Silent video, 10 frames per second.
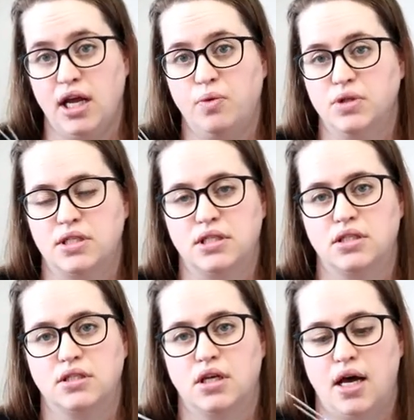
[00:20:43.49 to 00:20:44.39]
It
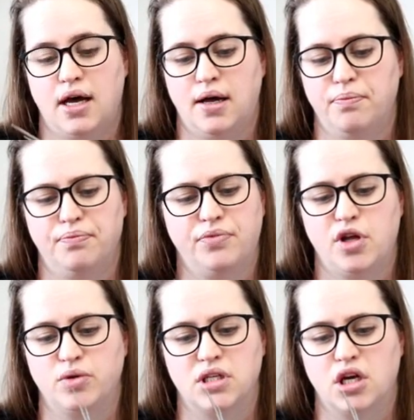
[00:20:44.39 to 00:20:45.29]
was,
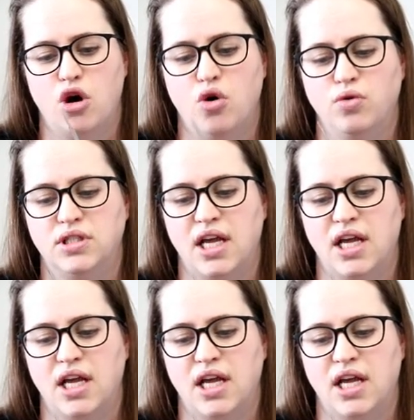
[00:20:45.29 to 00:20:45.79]
there was a code